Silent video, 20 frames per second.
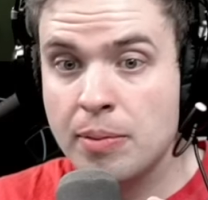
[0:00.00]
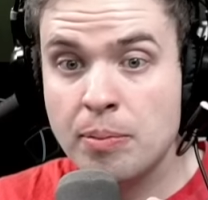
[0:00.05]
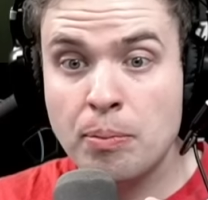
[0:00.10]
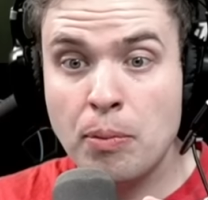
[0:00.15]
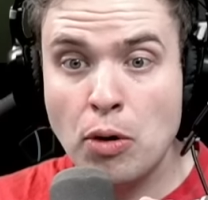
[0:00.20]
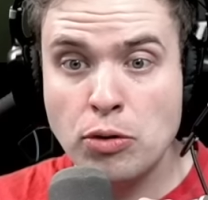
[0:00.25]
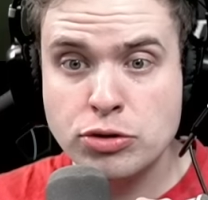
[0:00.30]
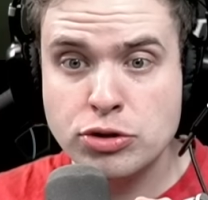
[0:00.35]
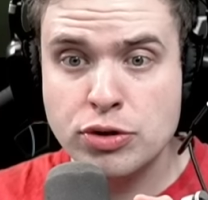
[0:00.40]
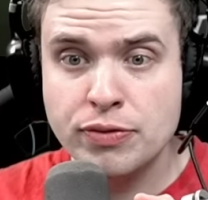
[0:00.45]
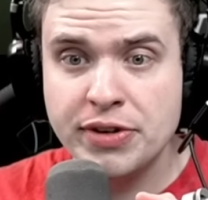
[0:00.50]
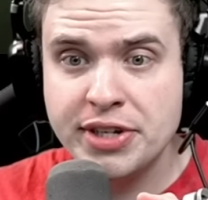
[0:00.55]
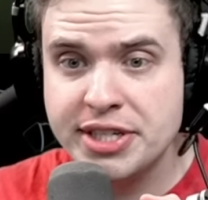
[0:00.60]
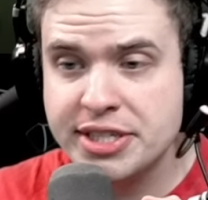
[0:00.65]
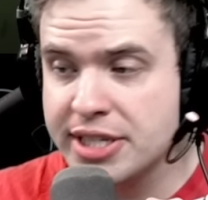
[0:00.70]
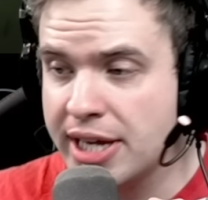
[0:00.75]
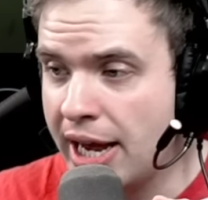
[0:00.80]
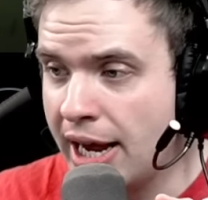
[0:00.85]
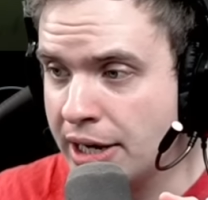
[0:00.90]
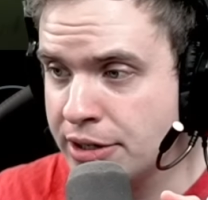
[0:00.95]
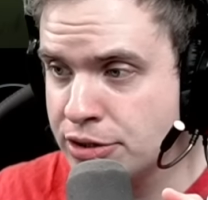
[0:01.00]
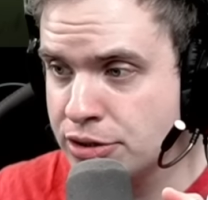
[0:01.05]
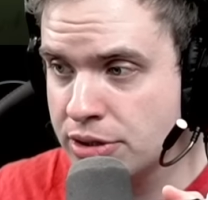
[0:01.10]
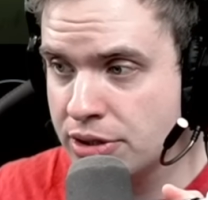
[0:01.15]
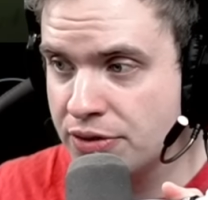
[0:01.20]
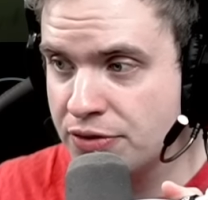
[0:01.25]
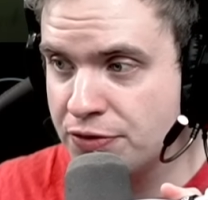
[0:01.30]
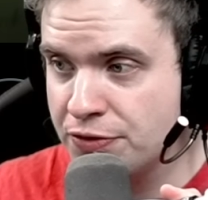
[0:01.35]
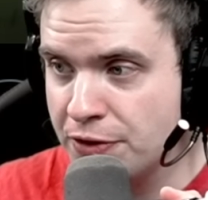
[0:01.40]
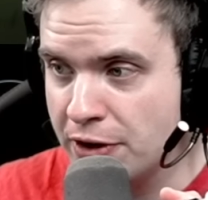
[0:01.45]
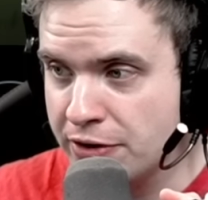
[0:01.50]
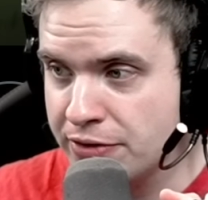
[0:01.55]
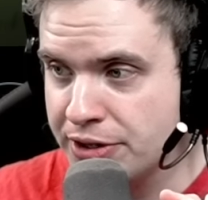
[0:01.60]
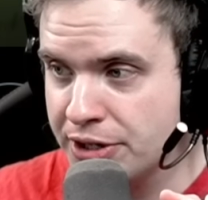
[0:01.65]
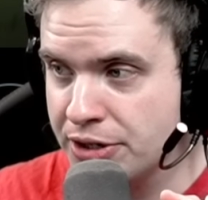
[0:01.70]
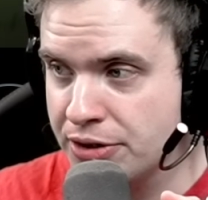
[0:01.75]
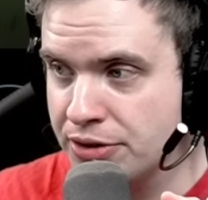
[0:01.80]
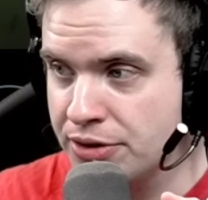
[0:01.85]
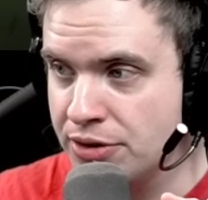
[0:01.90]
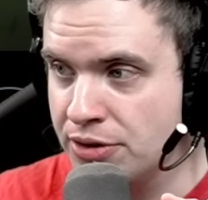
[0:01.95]
Most of it is actually very
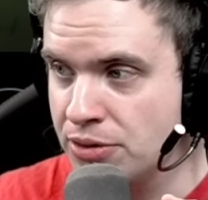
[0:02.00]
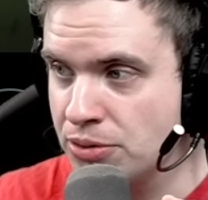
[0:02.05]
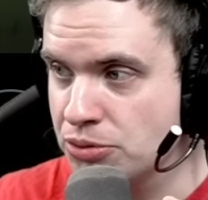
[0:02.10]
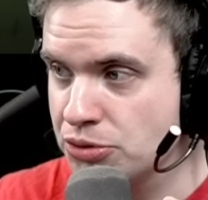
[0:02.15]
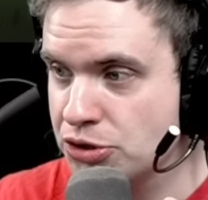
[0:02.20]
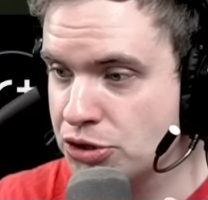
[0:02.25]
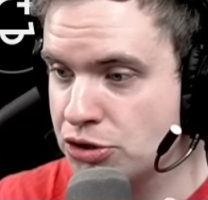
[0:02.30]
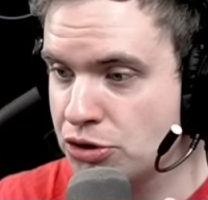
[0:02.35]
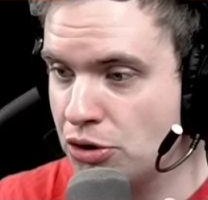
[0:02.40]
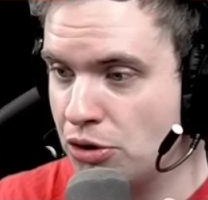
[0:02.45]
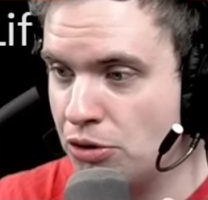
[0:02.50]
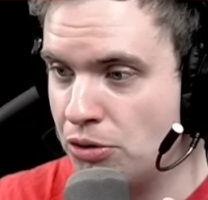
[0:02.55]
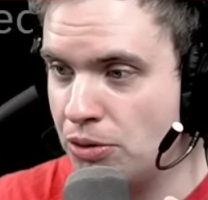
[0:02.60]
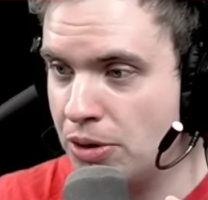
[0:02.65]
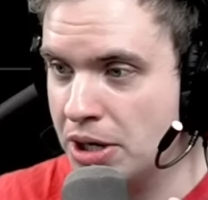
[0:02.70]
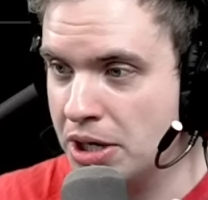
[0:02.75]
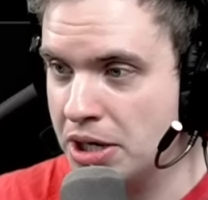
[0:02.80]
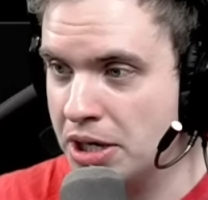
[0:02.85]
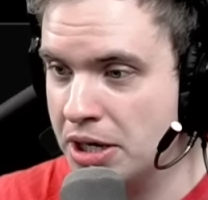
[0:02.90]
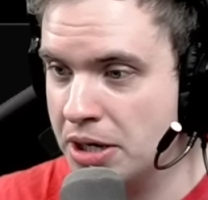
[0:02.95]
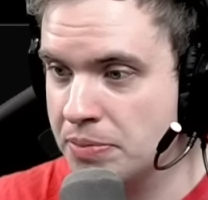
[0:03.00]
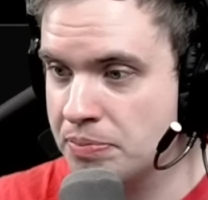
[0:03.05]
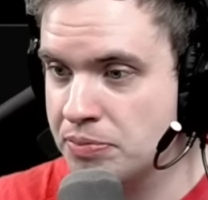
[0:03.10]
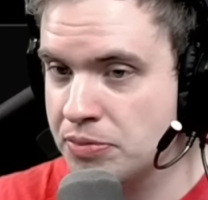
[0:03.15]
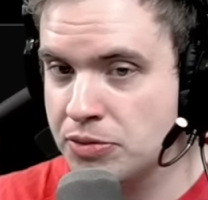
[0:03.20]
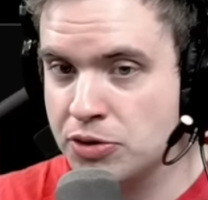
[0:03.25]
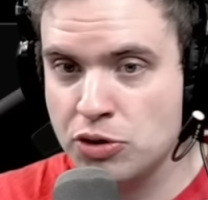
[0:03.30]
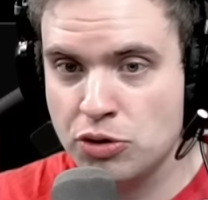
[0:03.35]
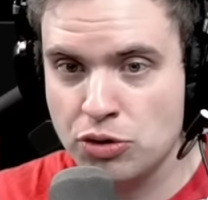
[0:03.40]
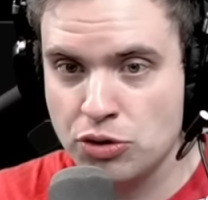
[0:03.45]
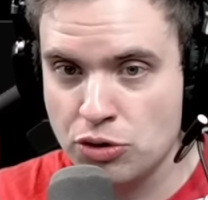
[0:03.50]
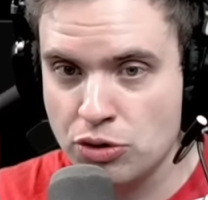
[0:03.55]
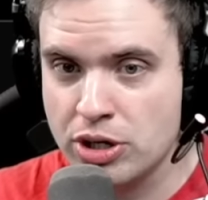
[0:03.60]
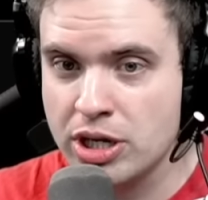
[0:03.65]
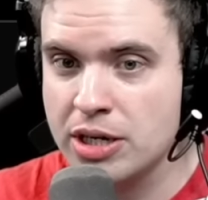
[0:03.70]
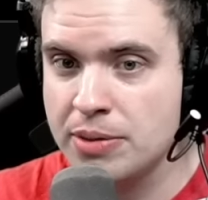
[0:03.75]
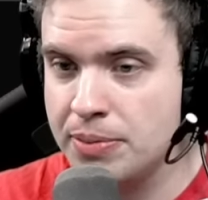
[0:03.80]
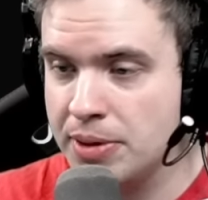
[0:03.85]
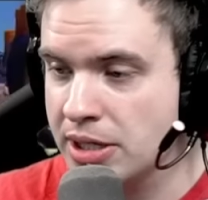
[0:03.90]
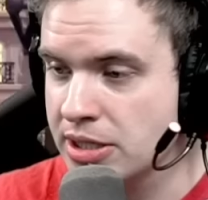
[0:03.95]
good news, so you're
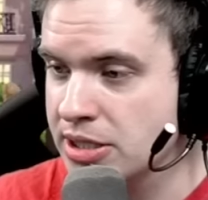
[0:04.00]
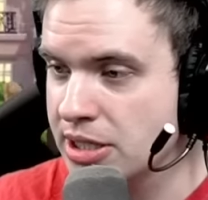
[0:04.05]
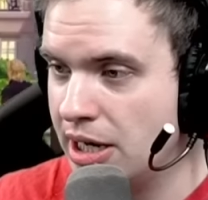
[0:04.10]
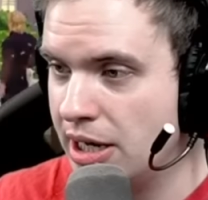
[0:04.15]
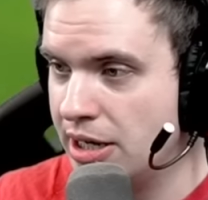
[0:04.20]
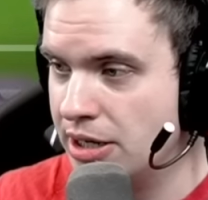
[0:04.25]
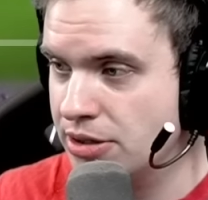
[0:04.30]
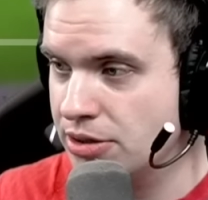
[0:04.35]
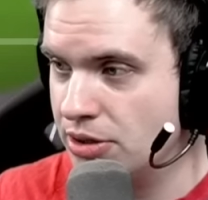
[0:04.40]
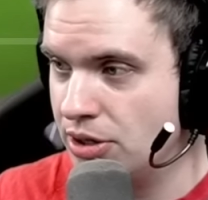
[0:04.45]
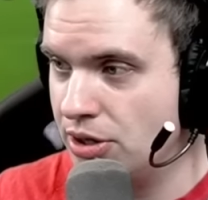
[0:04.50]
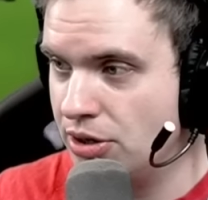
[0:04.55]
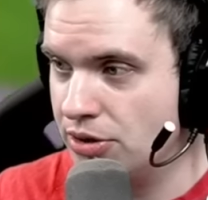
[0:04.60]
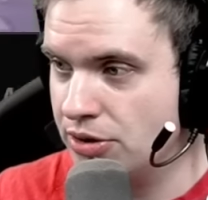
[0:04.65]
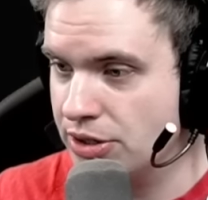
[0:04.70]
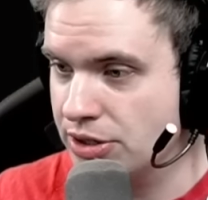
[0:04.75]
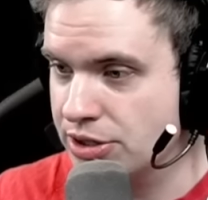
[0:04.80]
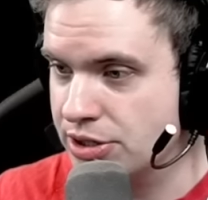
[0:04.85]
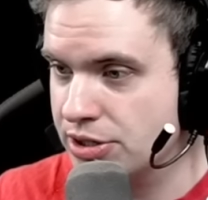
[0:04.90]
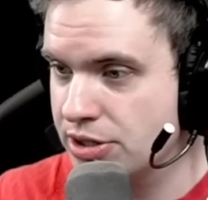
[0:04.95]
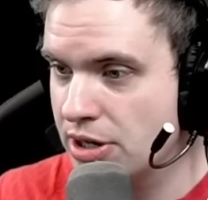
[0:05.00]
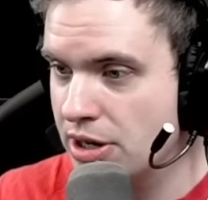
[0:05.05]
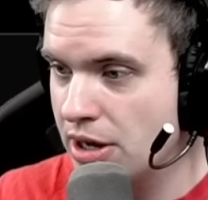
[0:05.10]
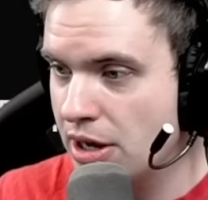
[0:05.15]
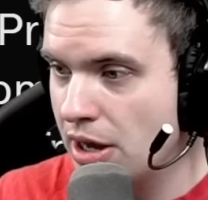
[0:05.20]
gonna be excited to hear this.